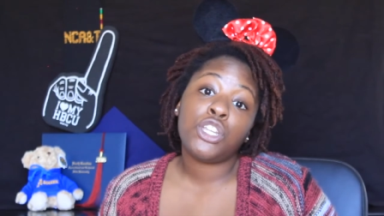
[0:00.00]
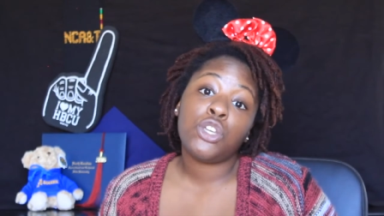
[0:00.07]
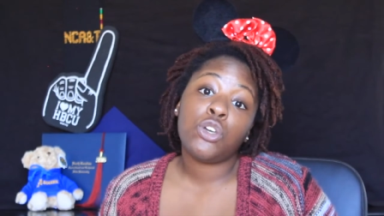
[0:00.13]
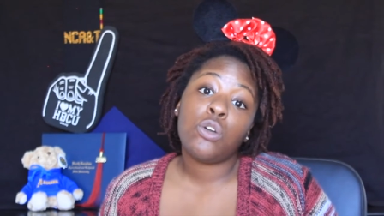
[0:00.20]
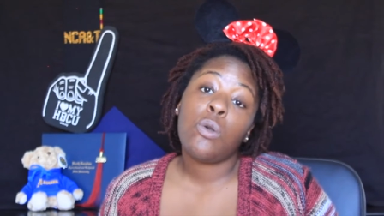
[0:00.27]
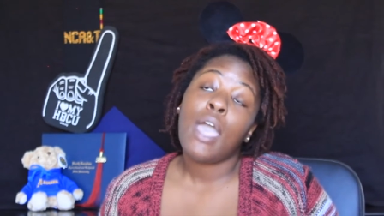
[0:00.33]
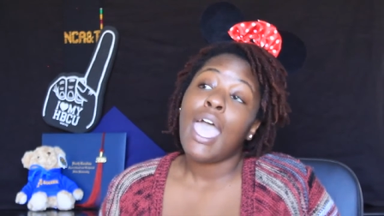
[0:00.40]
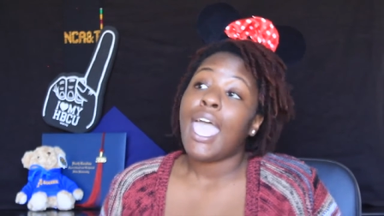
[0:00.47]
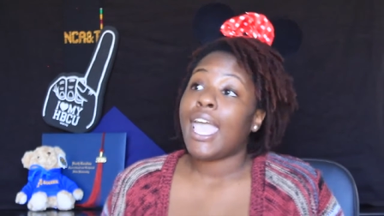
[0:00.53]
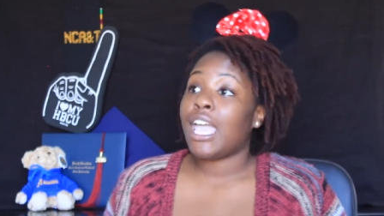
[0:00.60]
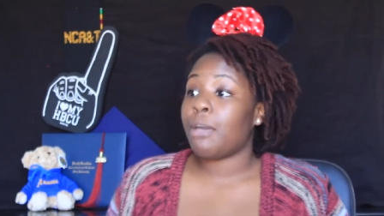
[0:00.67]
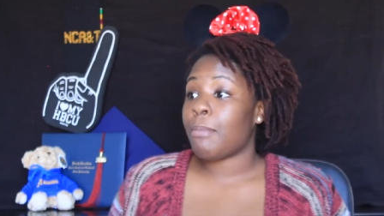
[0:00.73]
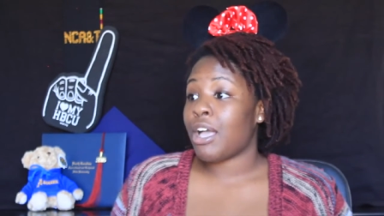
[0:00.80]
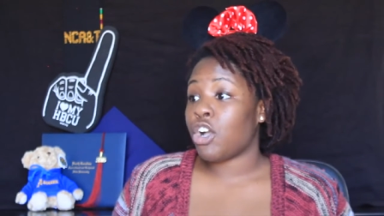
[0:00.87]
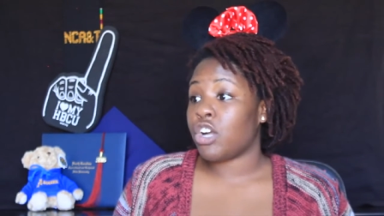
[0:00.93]
new?
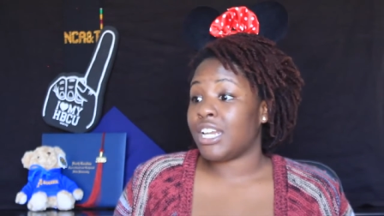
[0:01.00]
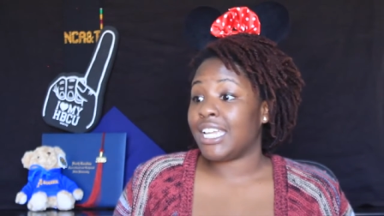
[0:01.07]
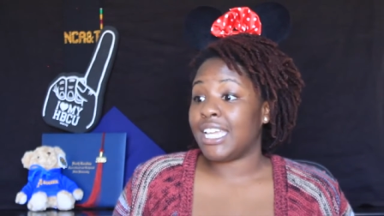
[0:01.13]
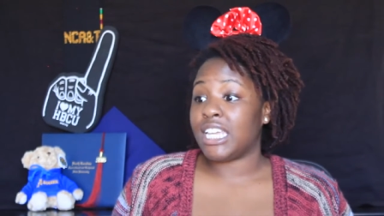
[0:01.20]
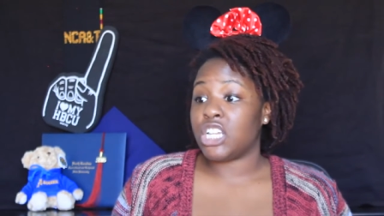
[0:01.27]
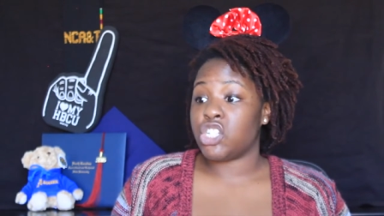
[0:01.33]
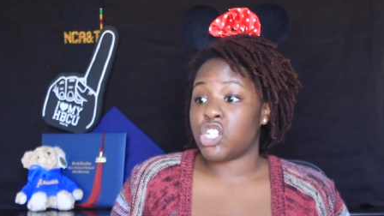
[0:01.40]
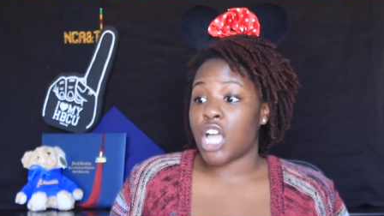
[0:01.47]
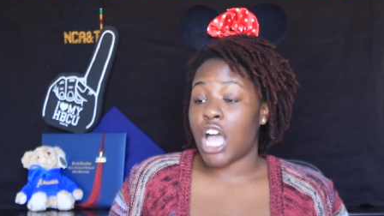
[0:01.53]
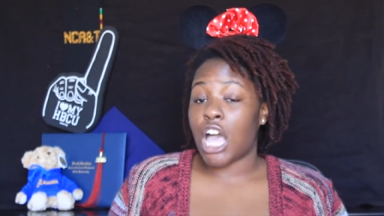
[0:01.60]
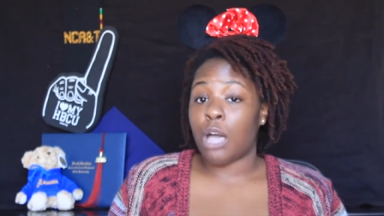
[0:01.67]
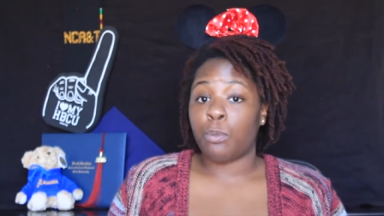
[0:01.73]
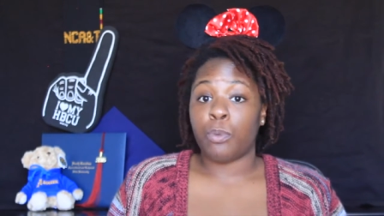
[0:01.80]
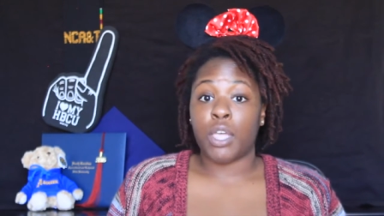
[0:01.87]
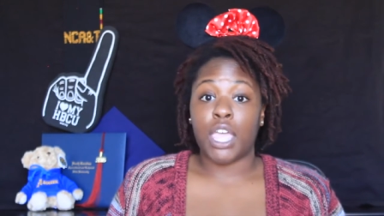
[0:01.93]
Am I going to get a
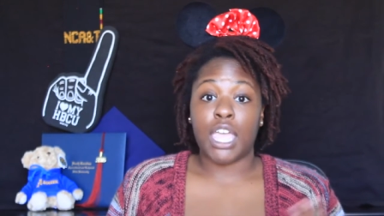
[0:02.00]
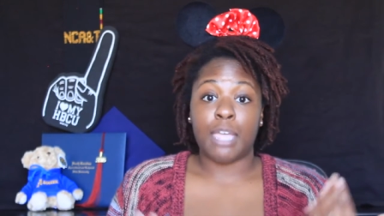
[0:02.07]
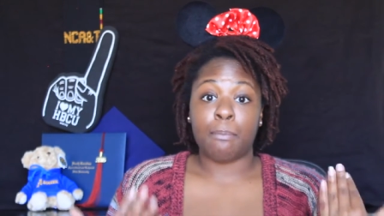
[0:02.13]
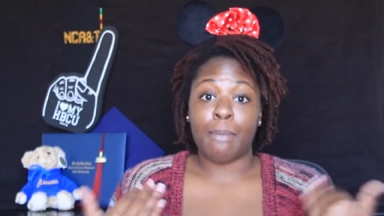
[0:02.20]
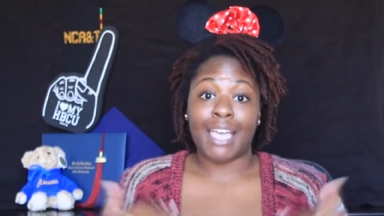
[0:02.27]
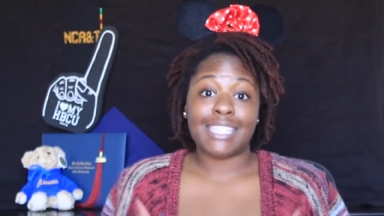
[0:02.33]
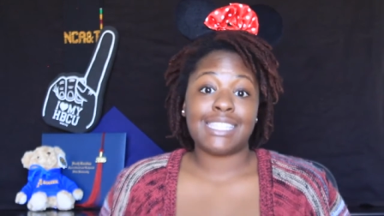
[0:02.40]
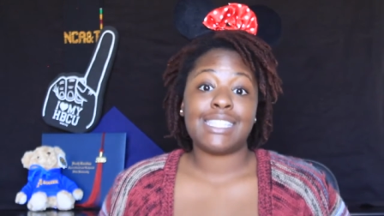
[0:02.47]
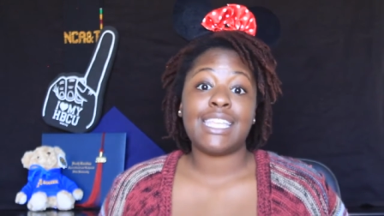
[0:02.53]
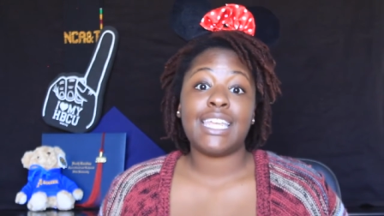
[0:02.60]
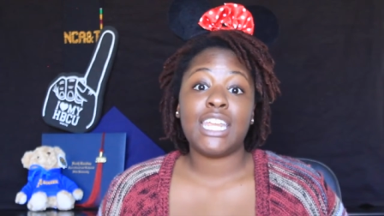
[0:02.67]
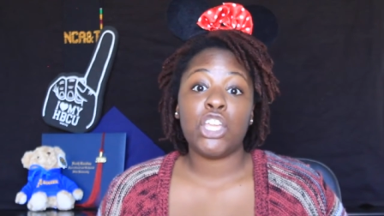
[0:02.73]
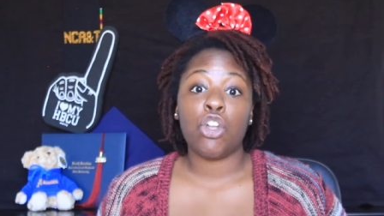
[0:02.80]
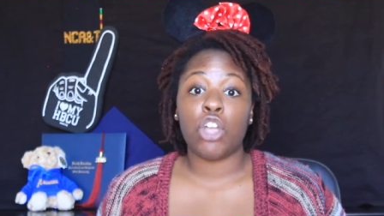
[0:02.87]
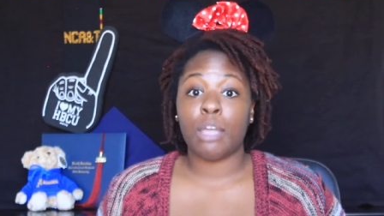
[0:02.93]
job in my
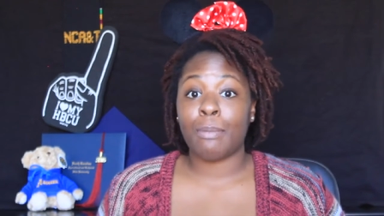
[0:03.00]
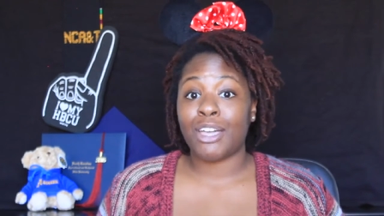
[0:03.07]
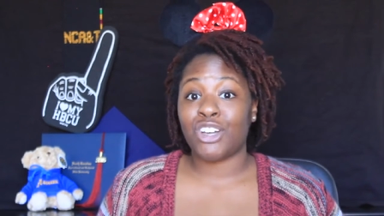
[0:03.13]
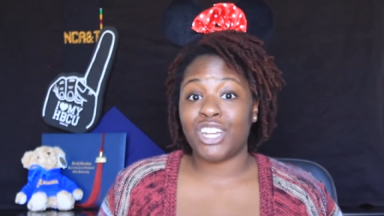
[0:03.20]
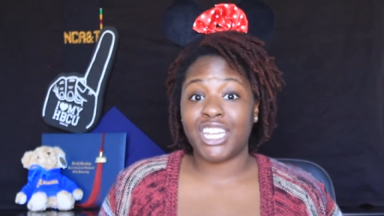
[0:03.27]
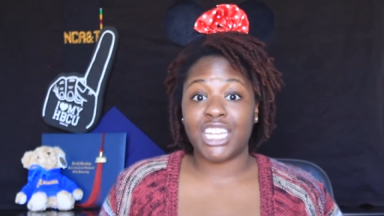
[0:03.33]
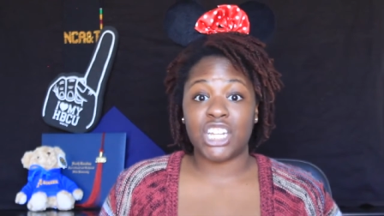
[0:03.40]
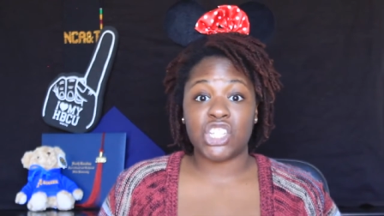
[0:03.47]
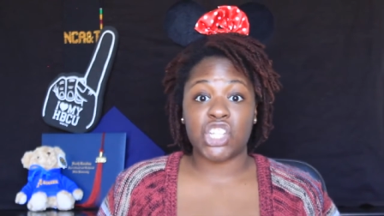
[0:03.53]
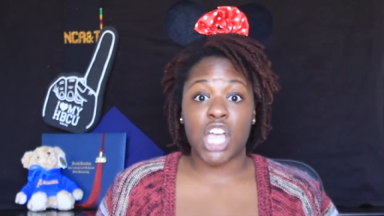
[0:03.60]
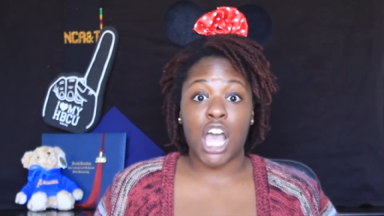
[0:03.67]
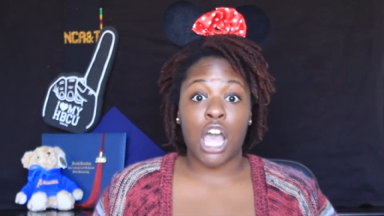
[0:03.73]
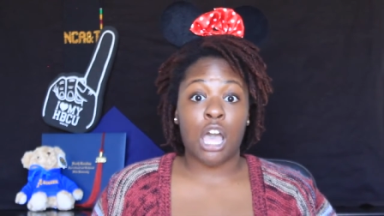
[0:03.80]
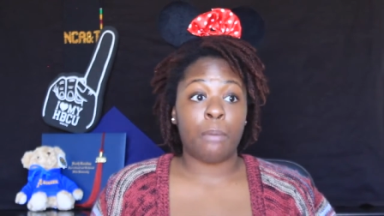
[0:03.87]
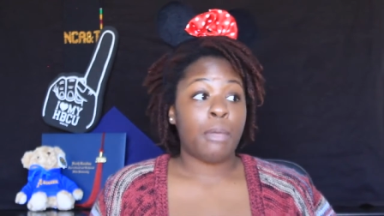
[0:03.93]
city or am I going to get a
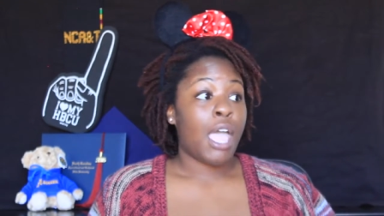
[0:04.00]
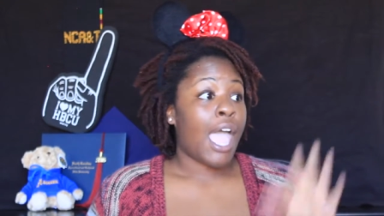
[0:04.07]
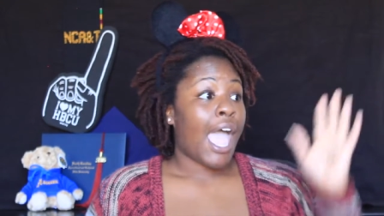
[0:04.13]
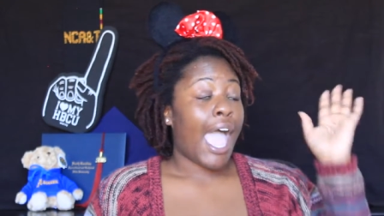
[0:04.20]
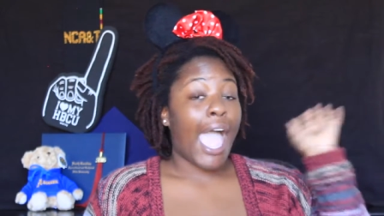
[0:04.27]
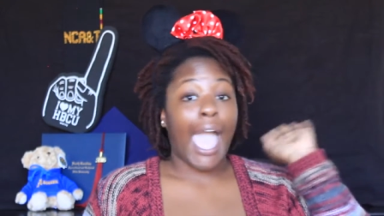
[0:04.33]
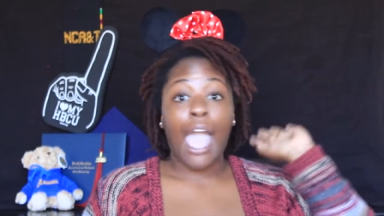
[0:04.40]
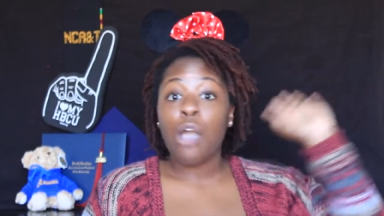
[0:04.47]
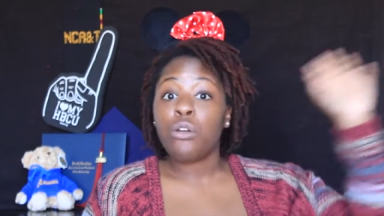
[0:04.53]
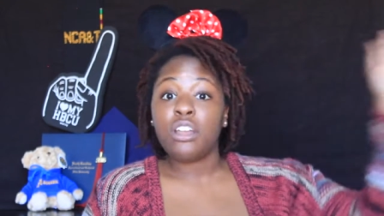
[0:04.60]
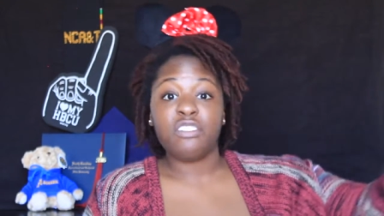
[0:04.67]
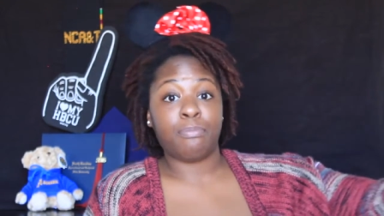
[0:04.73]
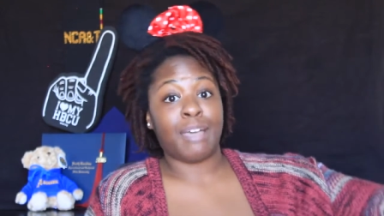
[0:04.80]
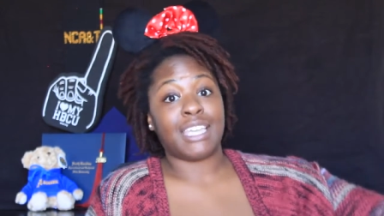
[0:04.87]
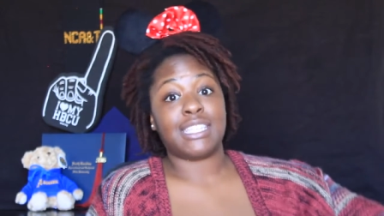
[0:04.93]
job out
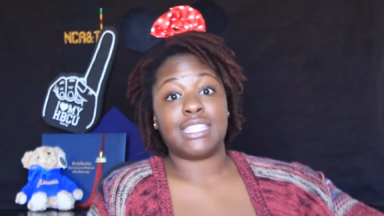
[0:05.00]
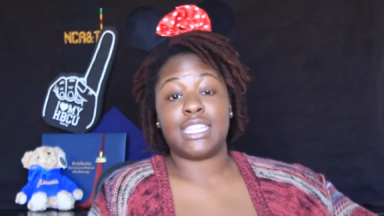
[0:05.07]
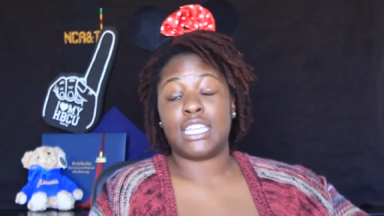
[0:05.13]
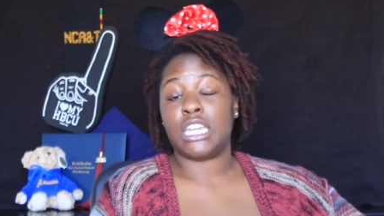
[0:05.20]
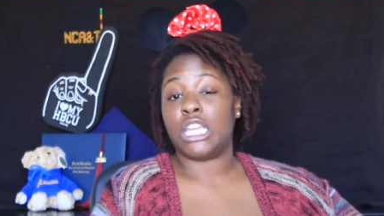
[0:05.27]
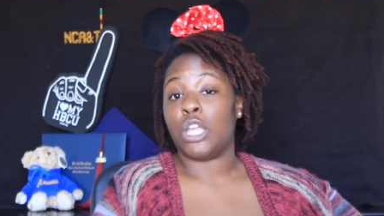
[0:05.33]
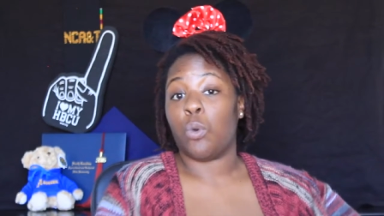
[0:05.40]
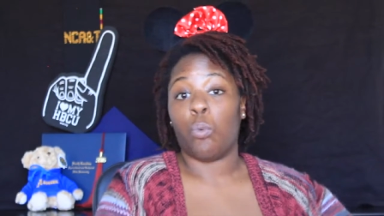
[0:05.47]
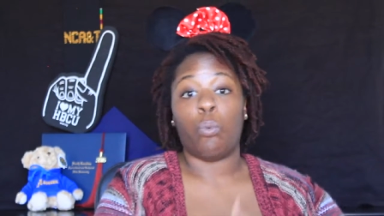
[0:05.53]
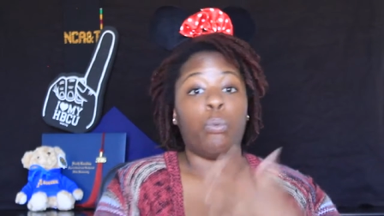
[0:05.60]
of my city?